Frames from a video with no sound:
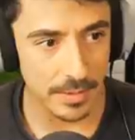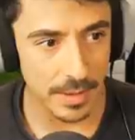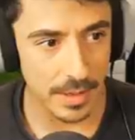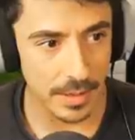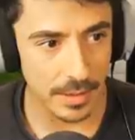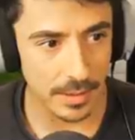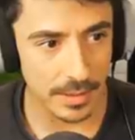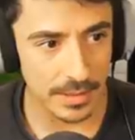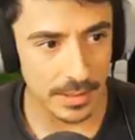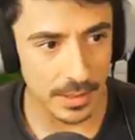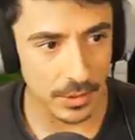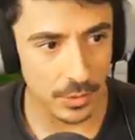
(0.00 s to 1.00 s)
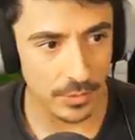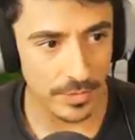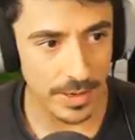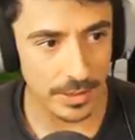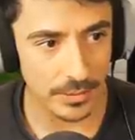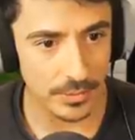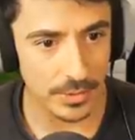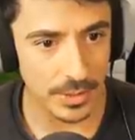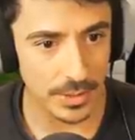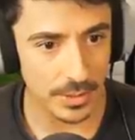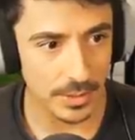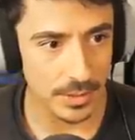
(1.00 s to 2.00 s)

there. Let's turn you around.